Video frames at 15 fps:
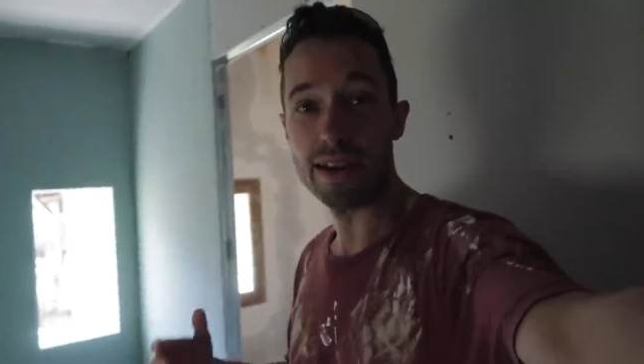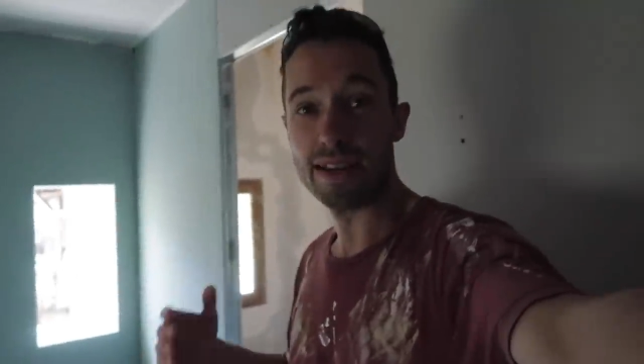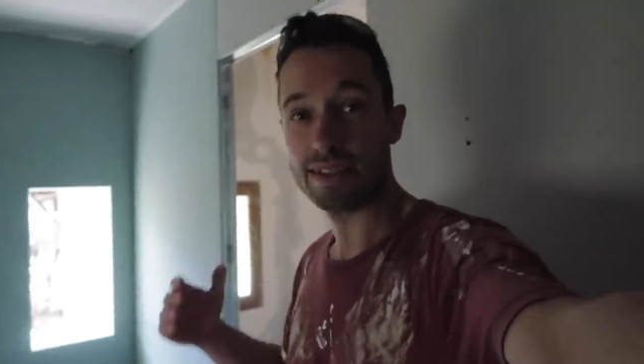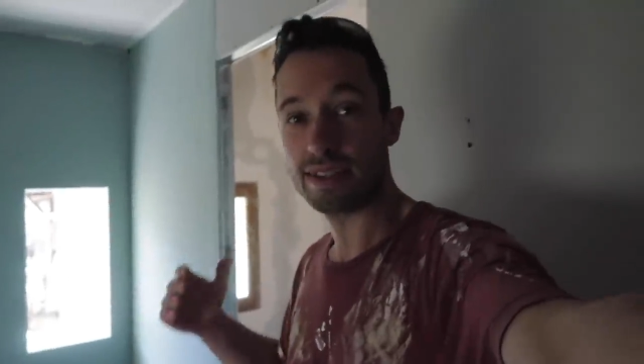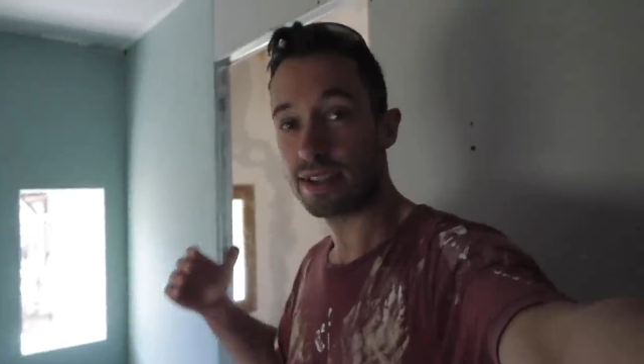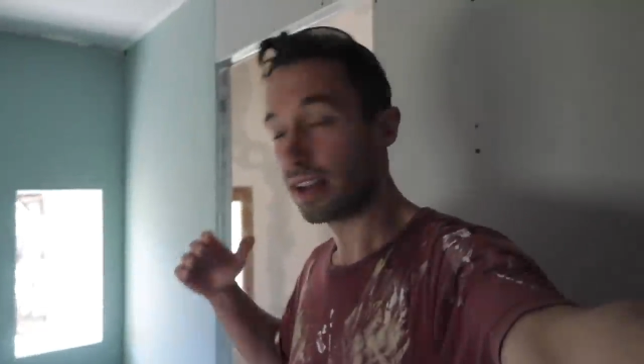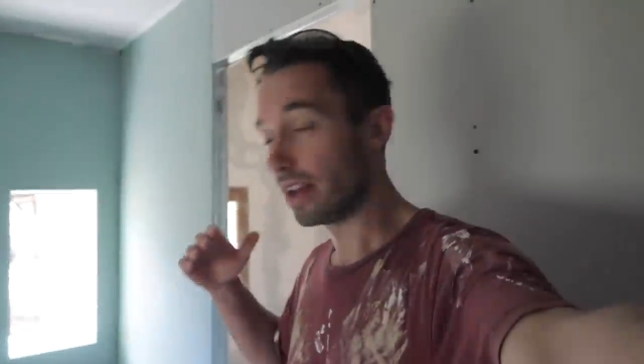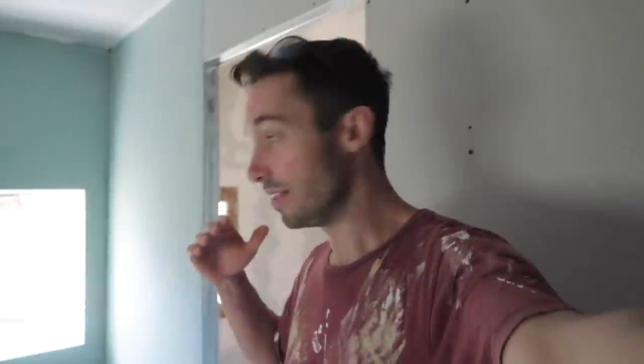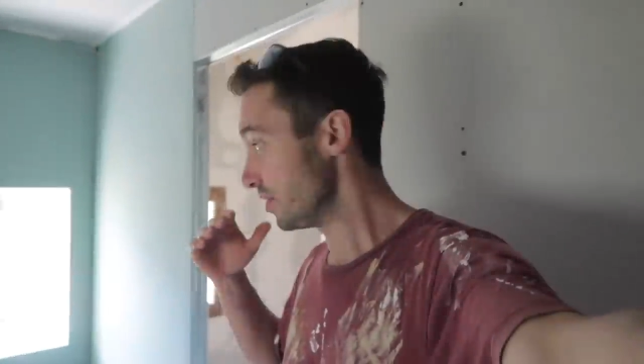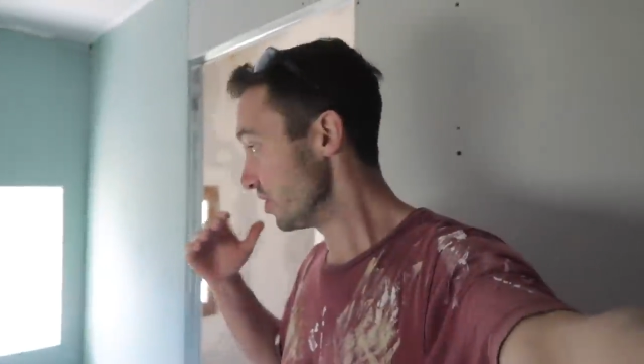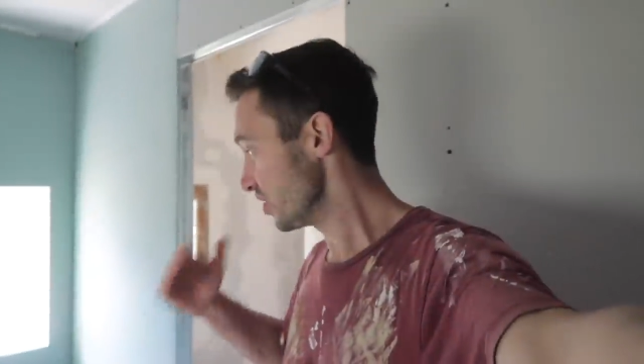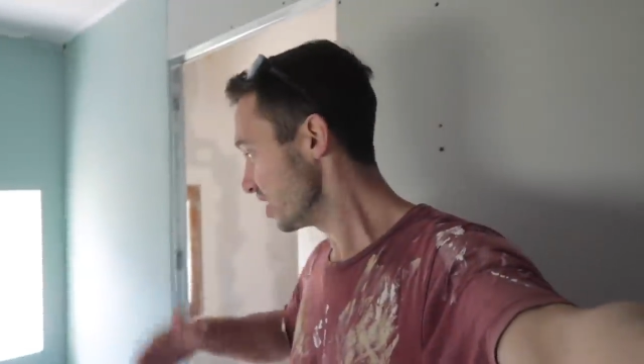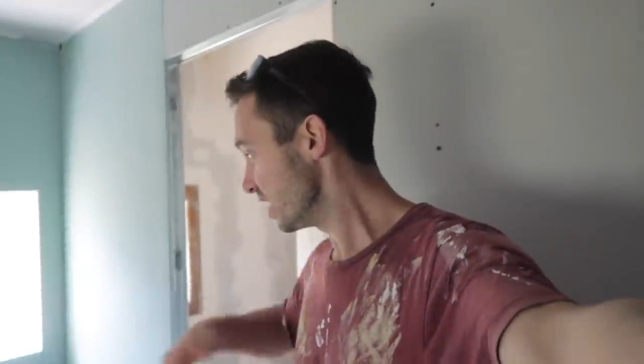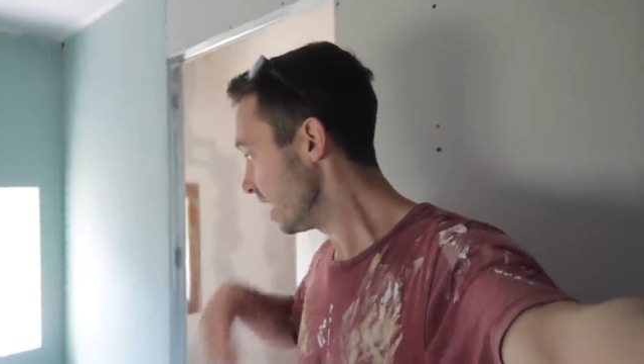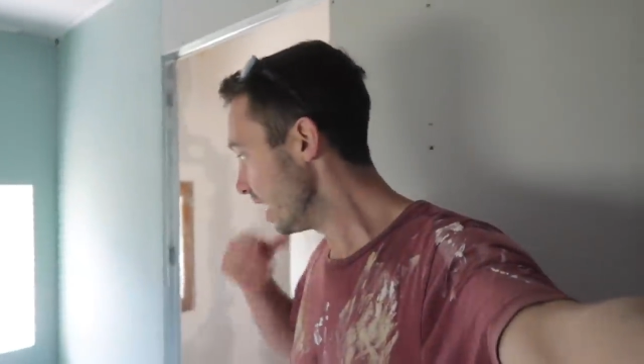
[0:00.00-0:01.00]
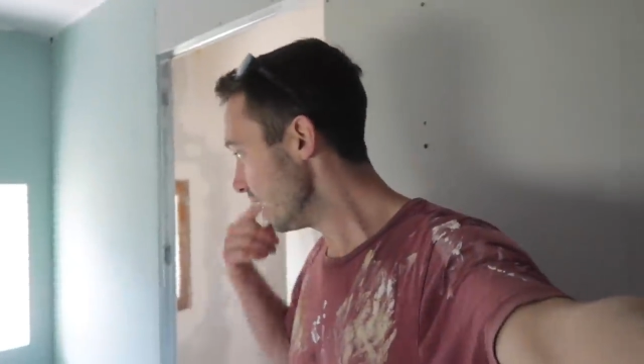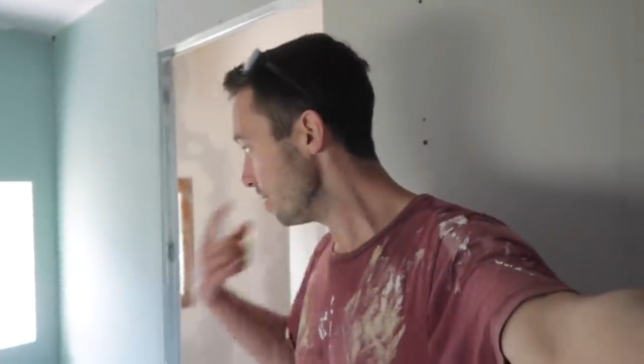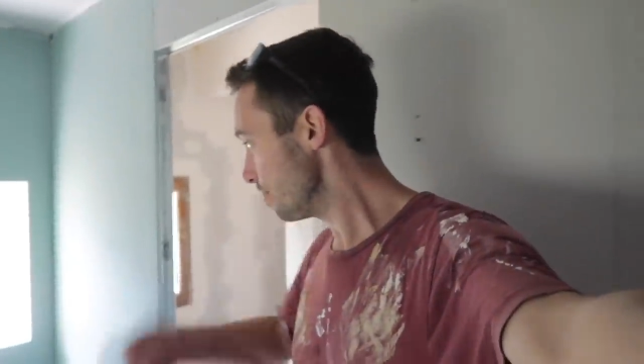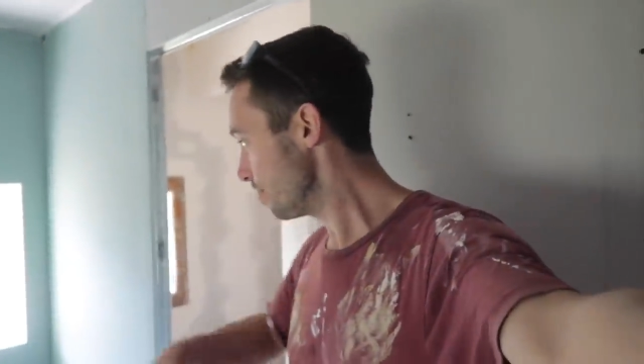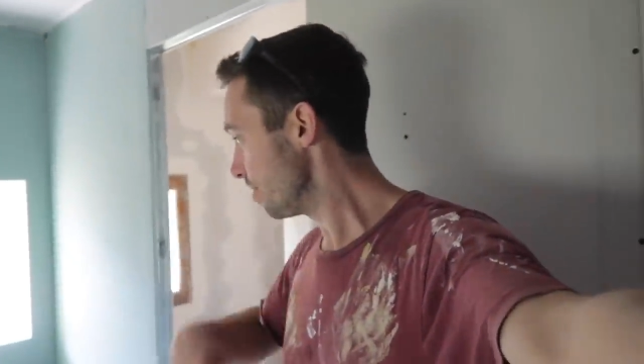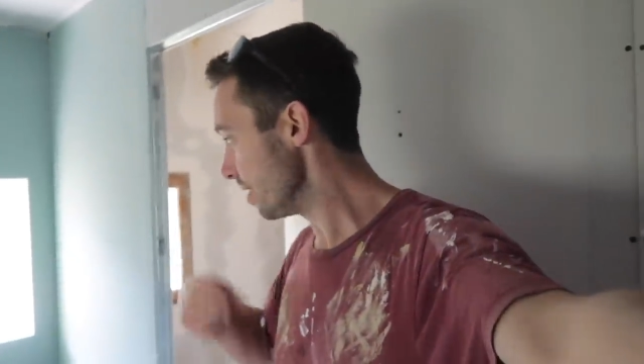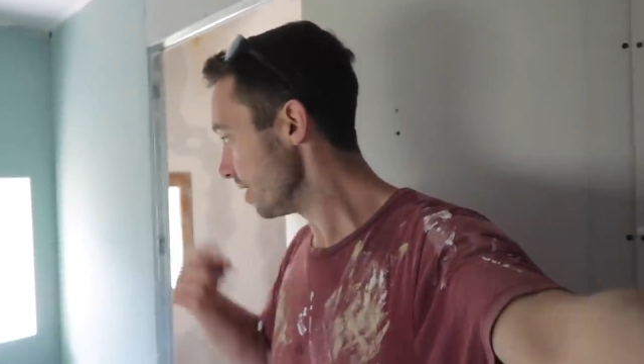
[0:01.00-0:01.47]
is to kind of just
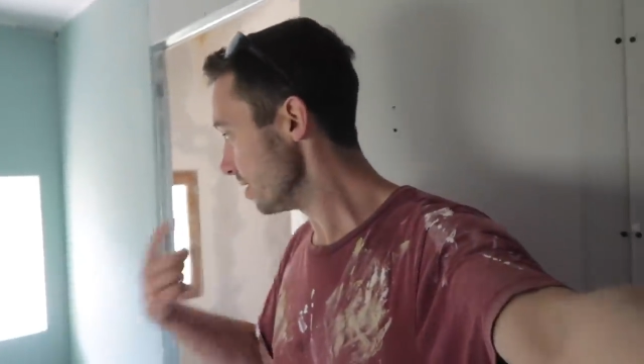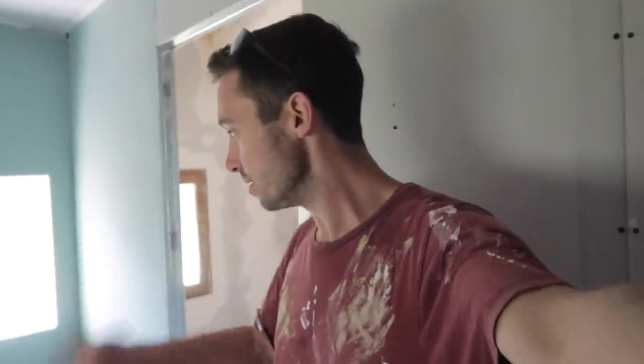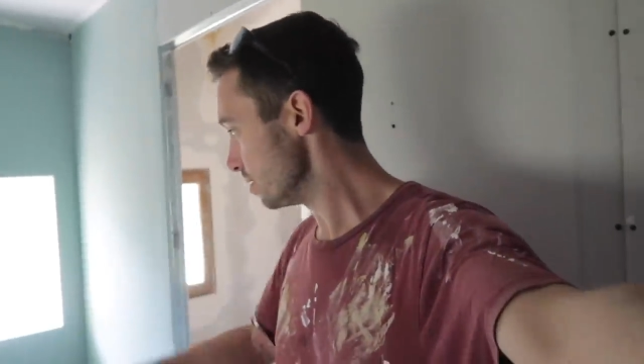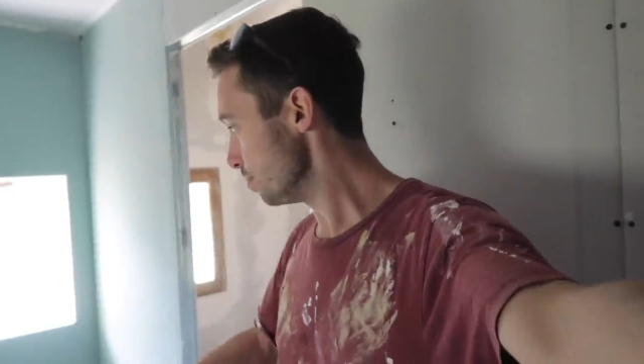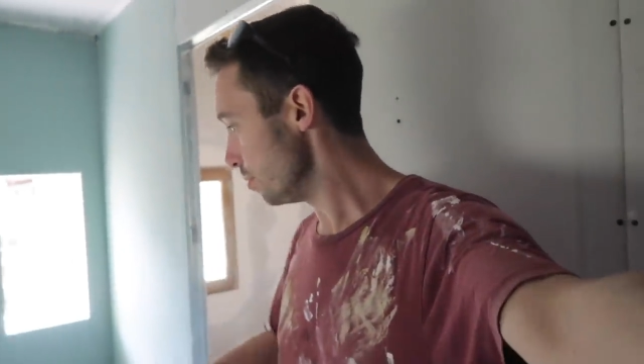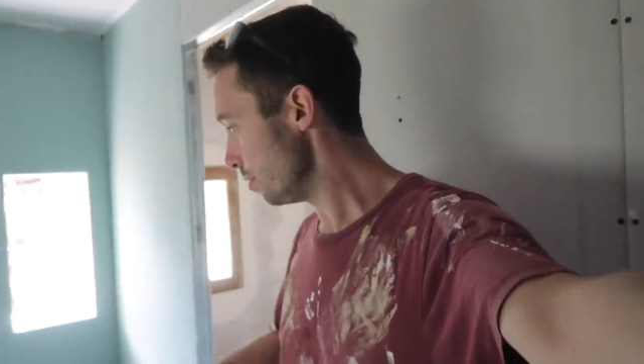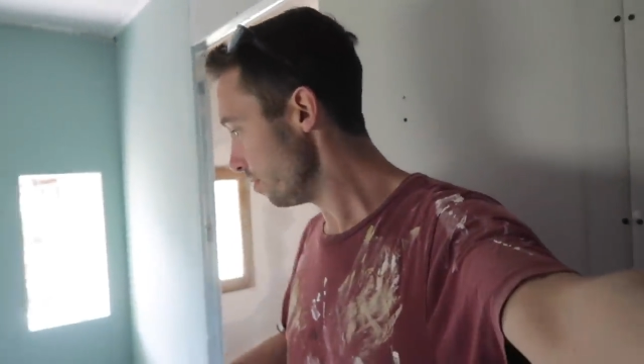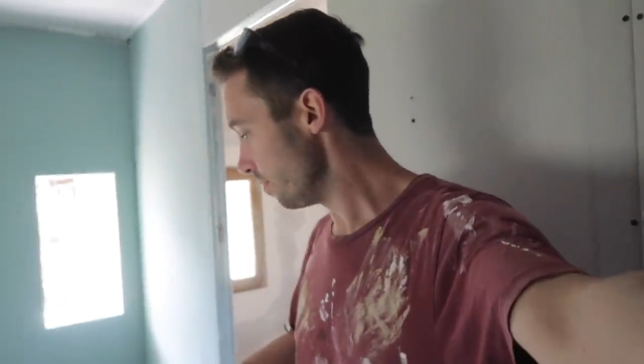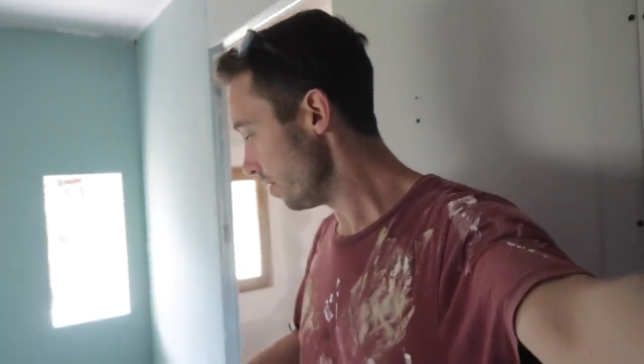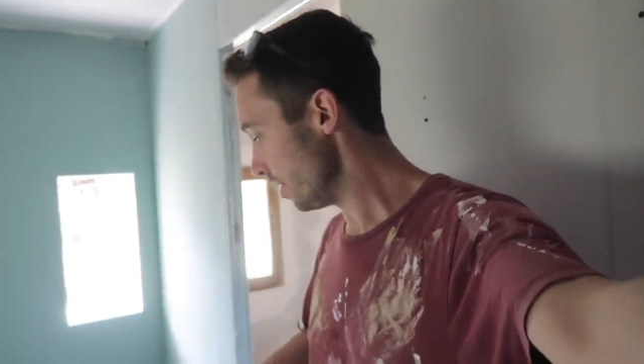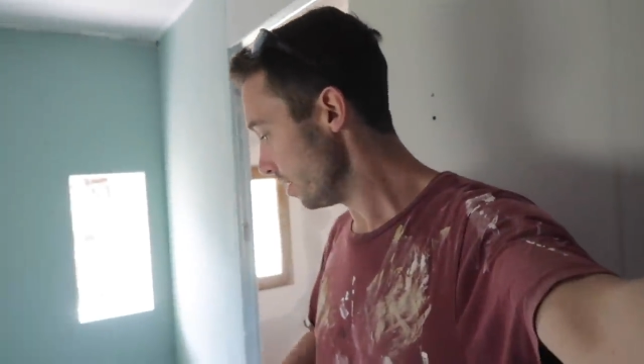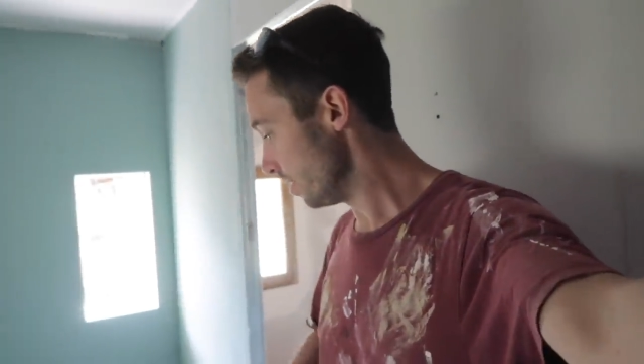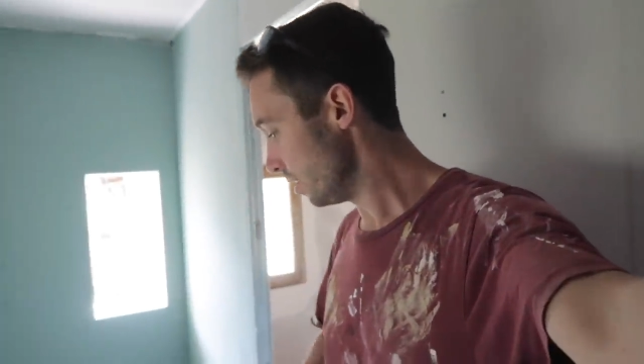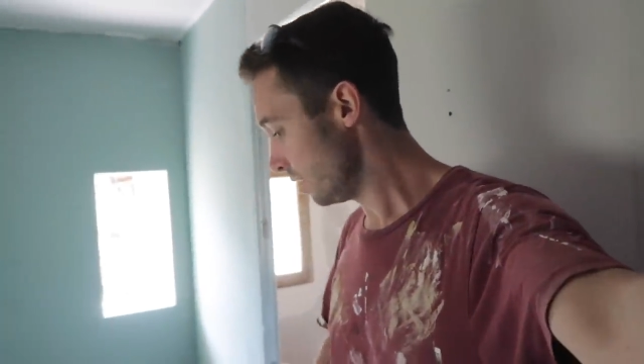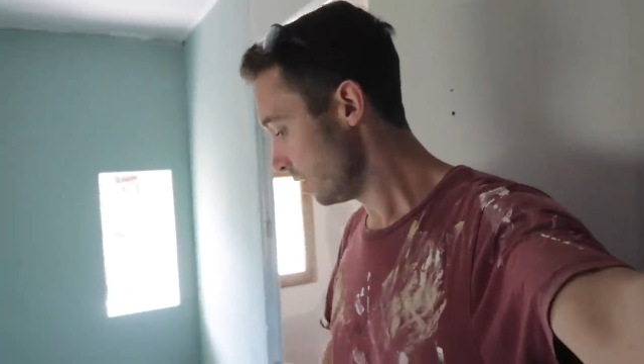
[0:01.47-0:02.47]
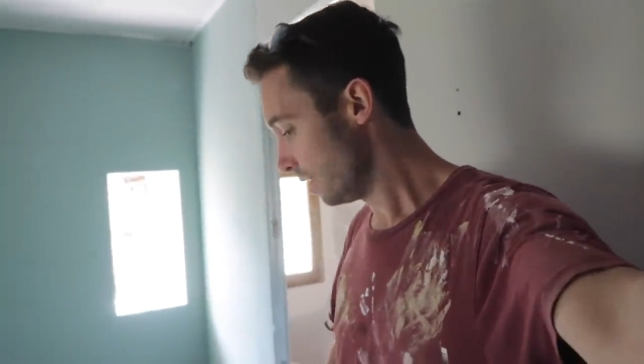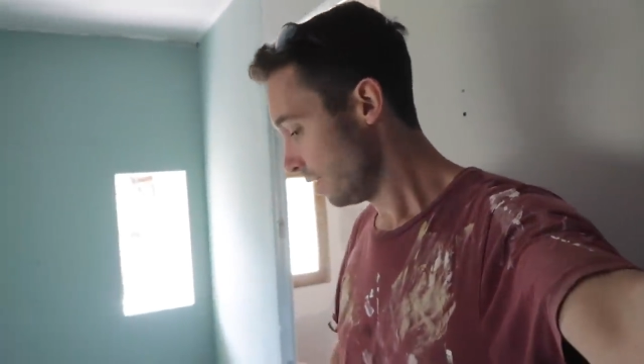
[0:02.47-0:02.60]
keep things moving,